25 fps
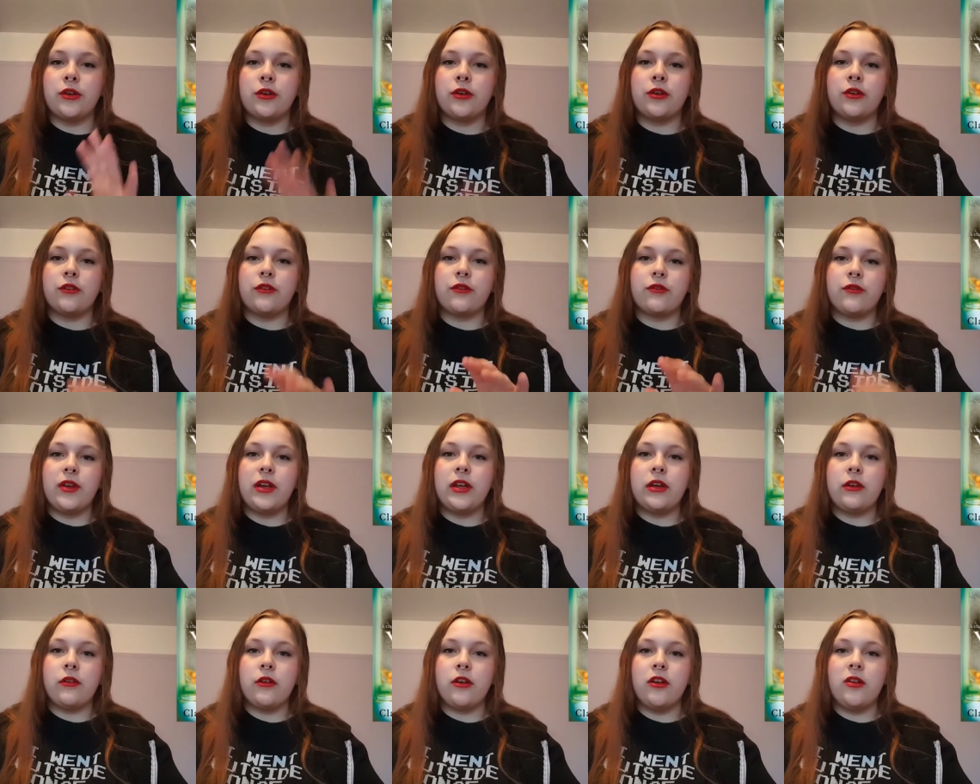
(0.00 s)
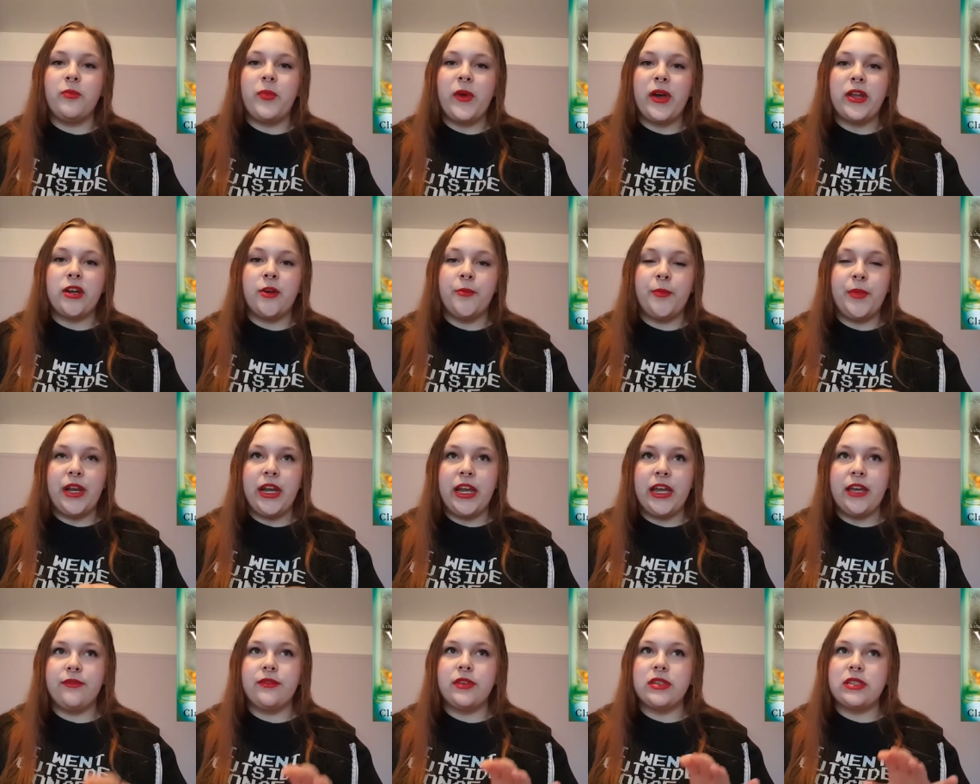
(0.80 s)
Good Thriller group, and I
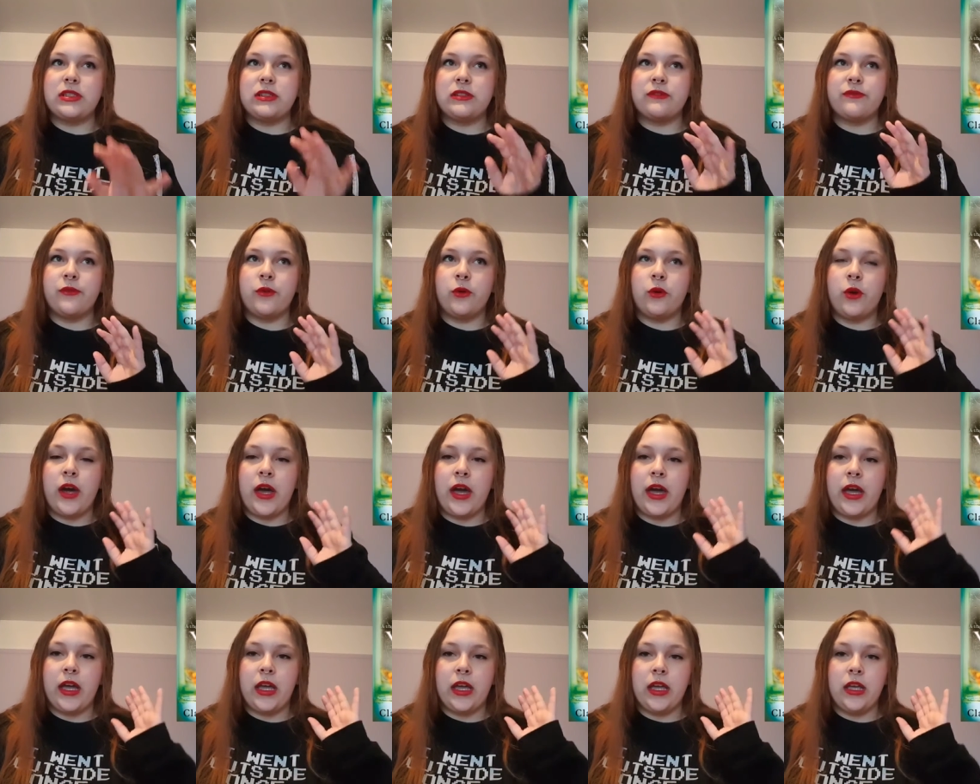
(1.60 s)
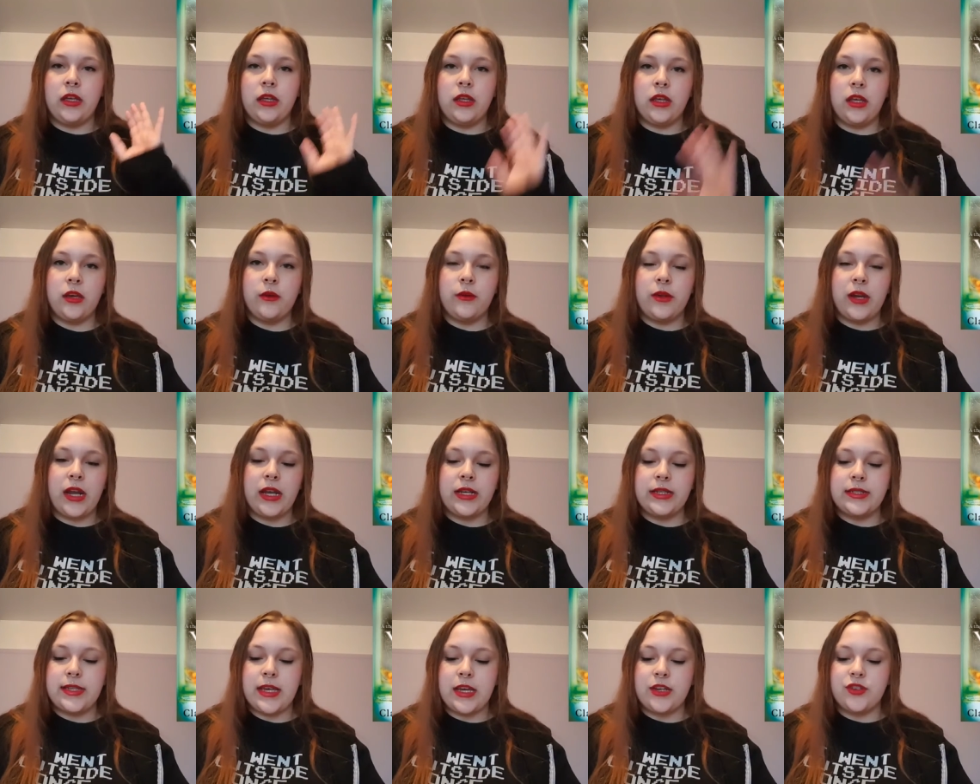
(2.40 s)
believe this is for a
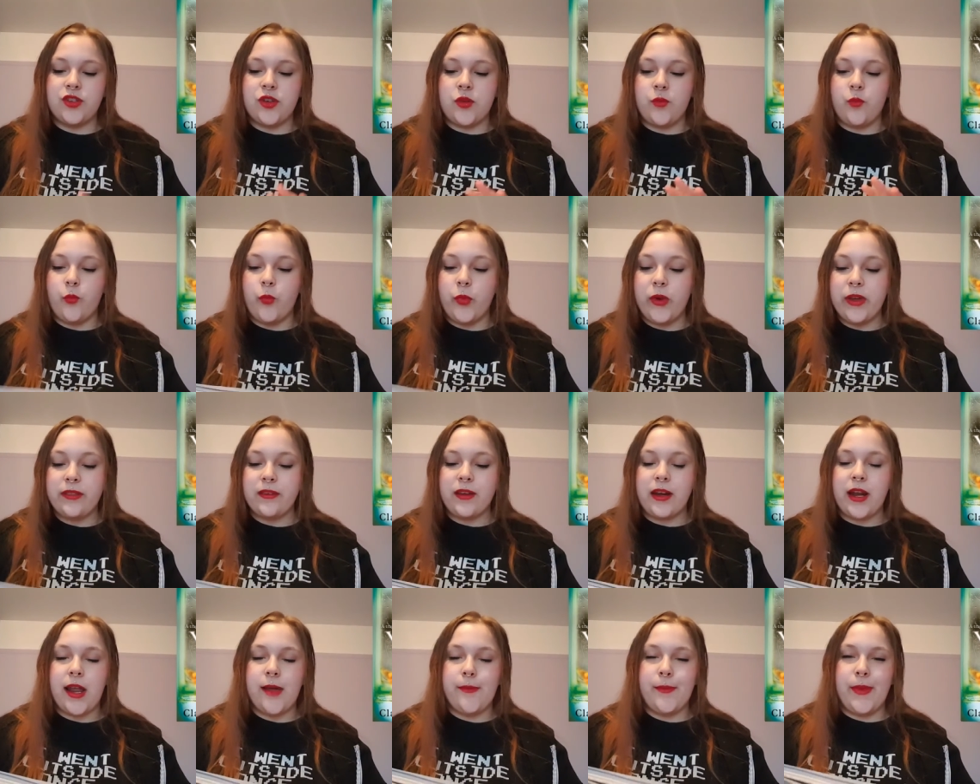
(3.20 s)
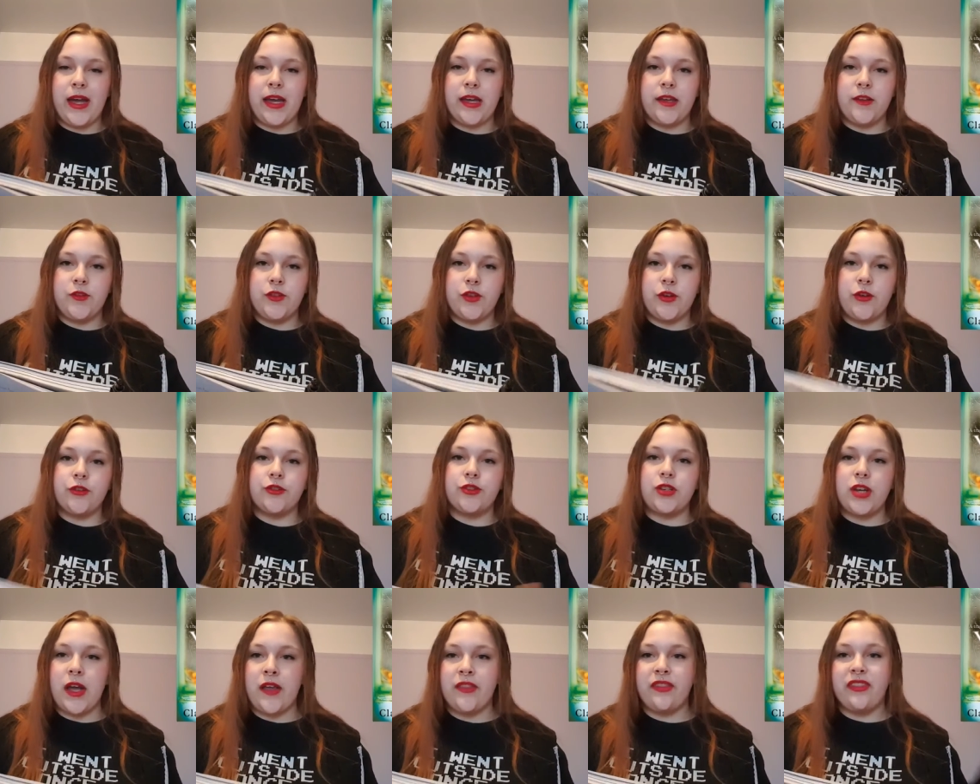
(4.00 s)
Q&A session with Claire
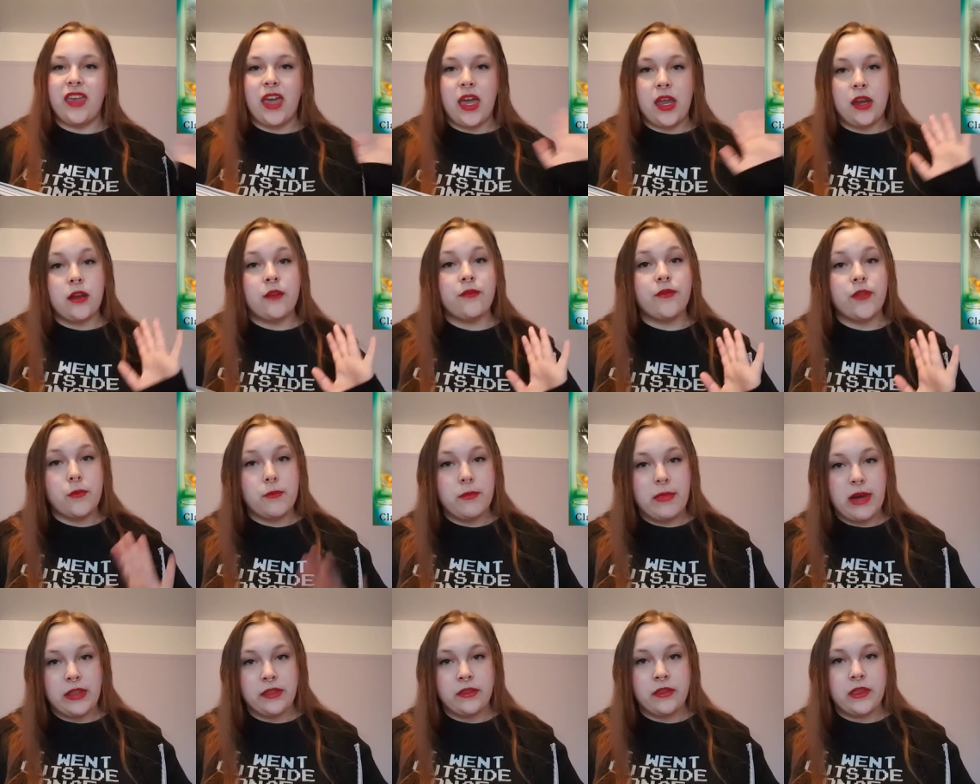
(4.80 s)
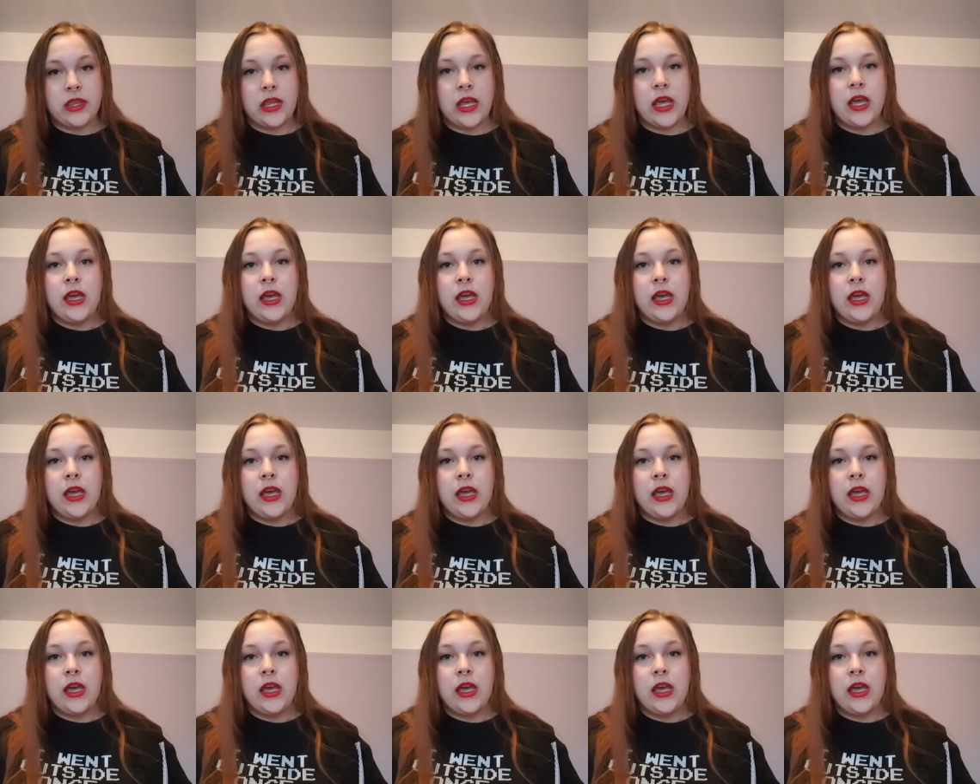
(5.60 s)
McIntosh at the end of the month.